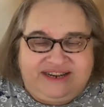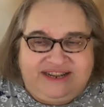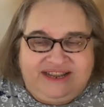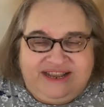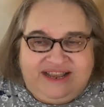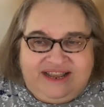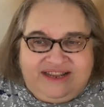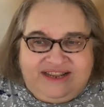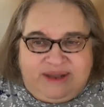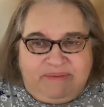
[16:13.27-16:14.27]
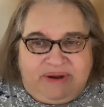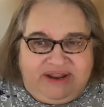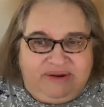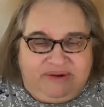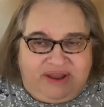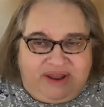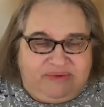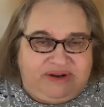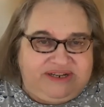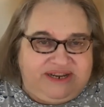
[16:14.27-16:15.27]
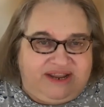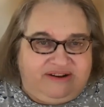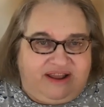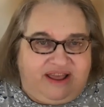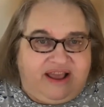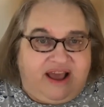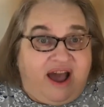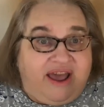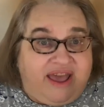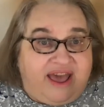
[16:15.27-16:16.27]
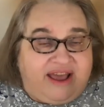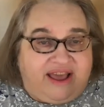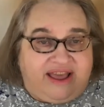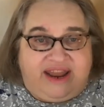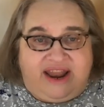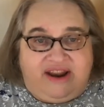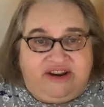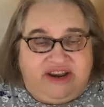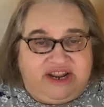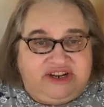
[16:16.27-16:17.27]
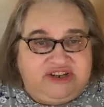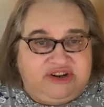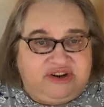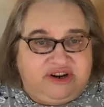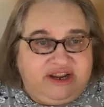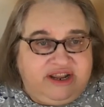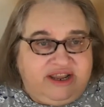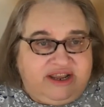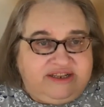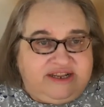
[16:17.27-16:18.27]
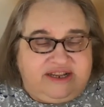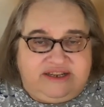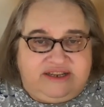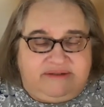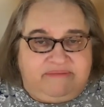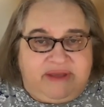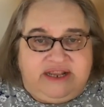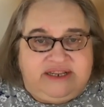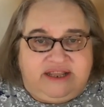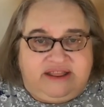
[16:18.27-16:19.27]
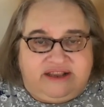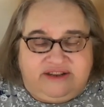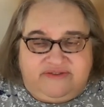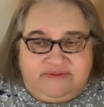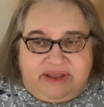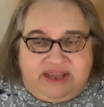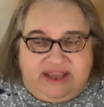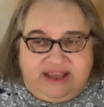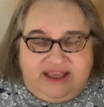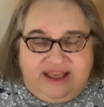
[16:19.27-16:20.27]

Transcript: And somebody had written down, I kayak, I get out of nature, mm-hmm. does amazing things for me.